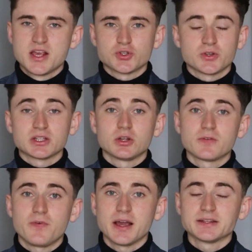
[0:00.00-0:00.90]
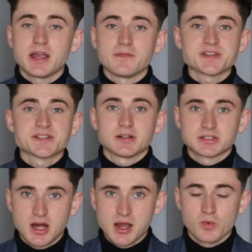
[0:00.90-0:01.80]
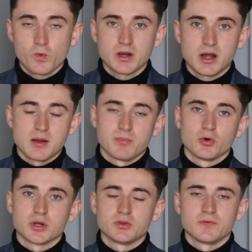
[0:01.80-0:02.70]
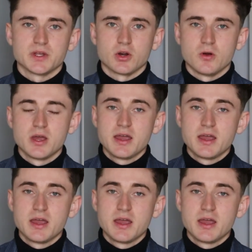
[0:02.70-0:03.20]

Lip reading: so you get notified every single time when I upload a new video.